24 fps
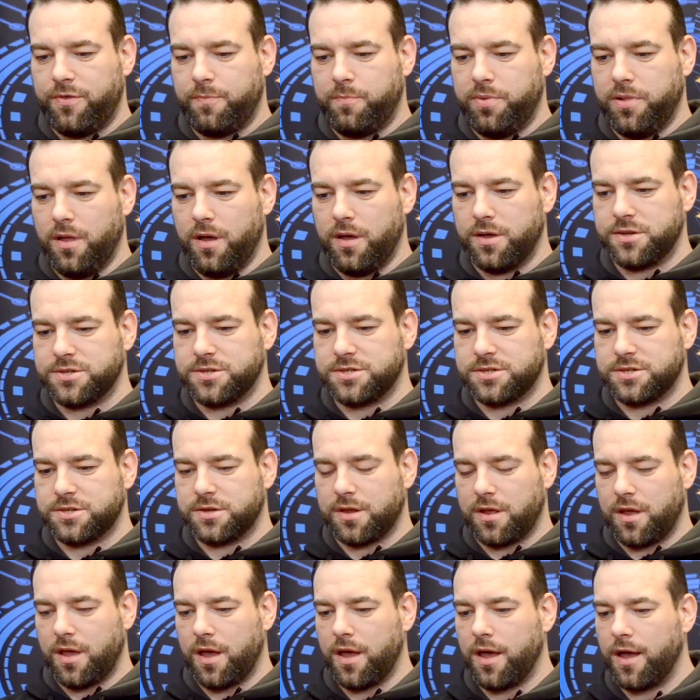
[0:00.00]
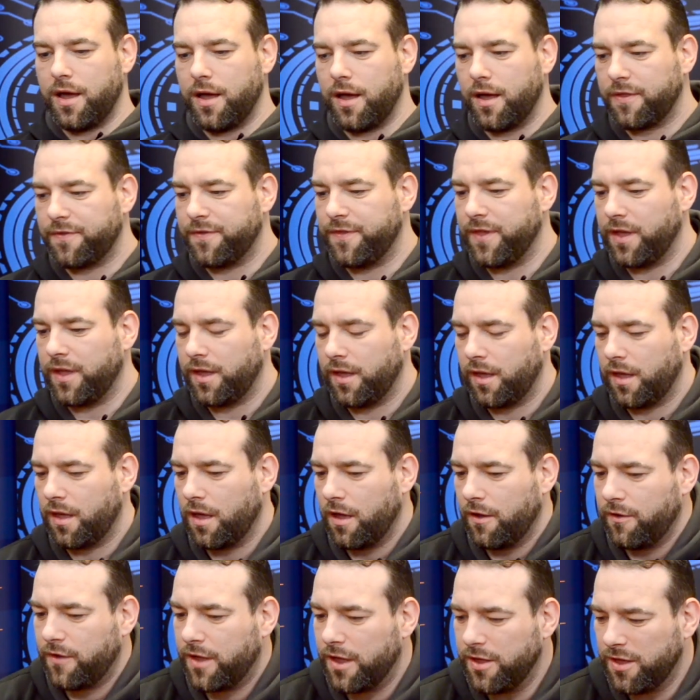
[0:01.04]
Plus, can
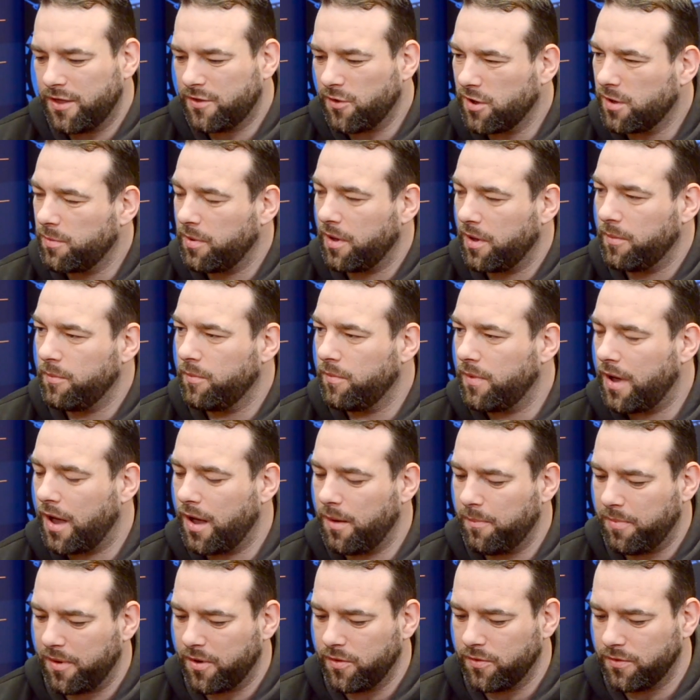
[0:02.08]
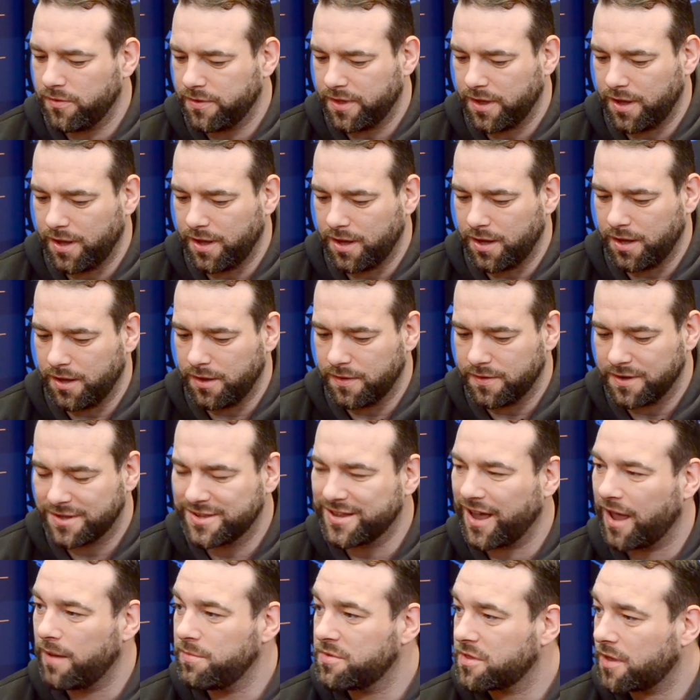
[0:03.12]
you talk about the
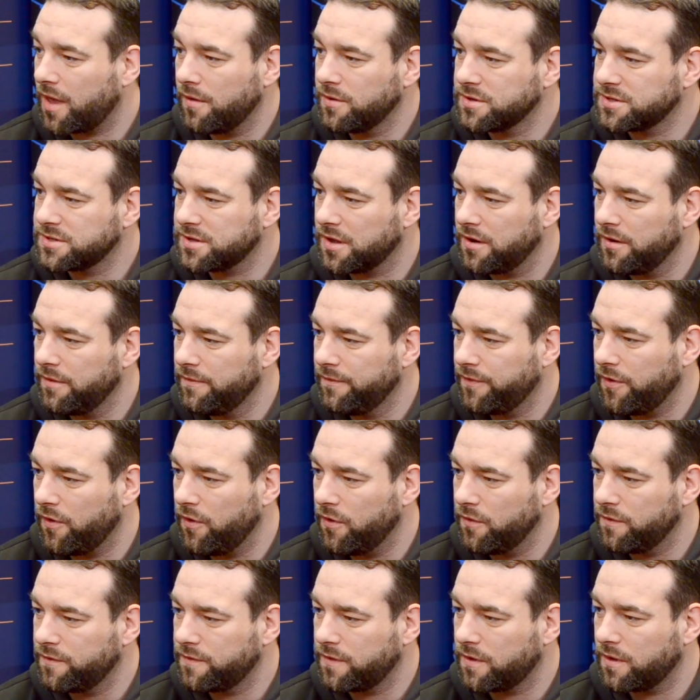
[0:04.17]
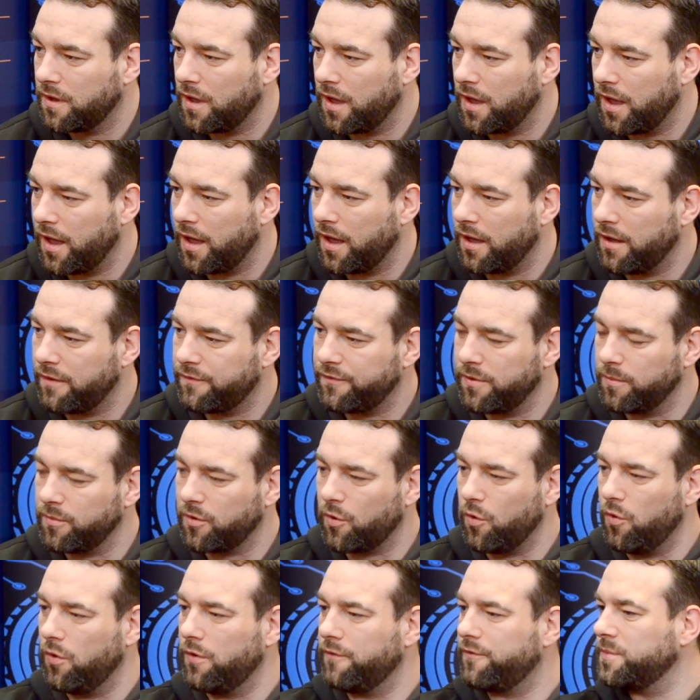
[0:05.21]
timescales that are involved from
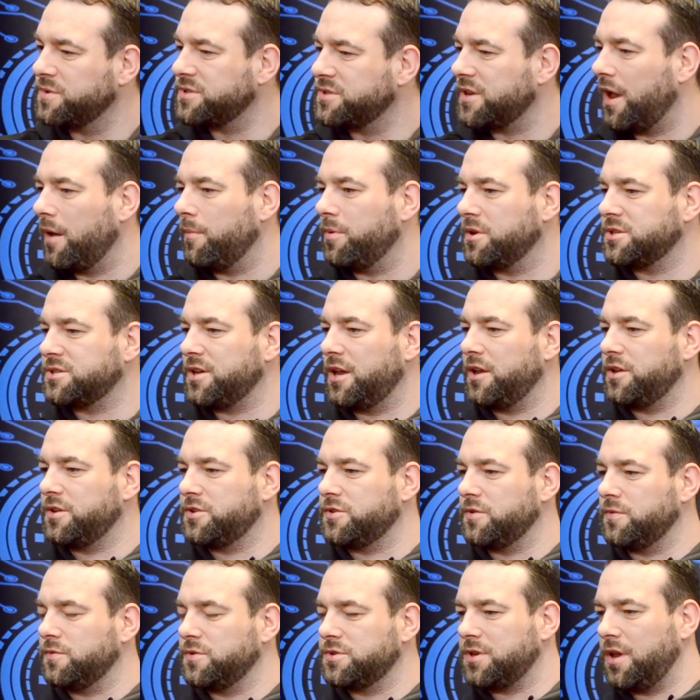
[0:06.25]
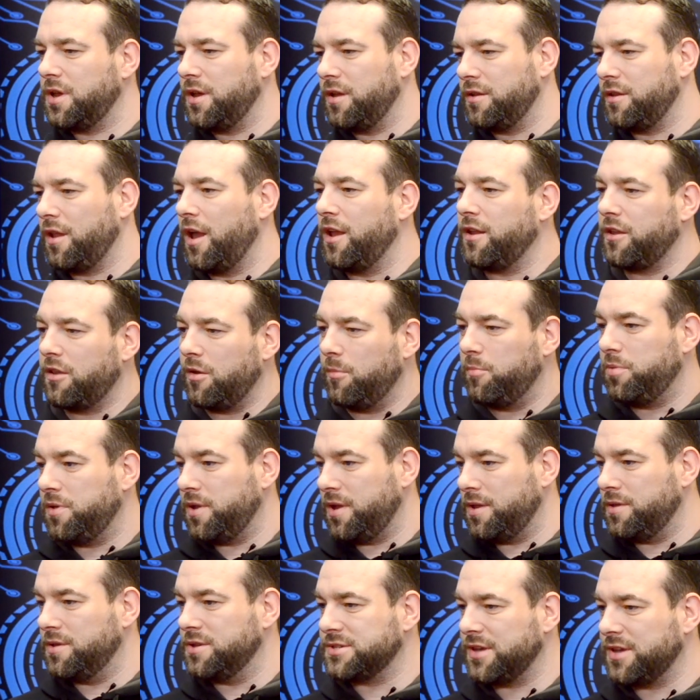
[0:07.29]
going from Cyber Essentials and
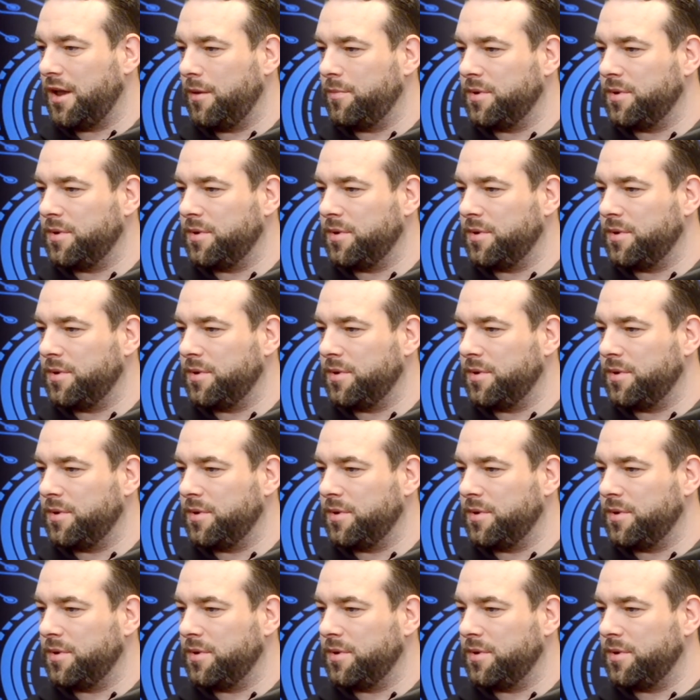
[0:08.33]
completing the Cyber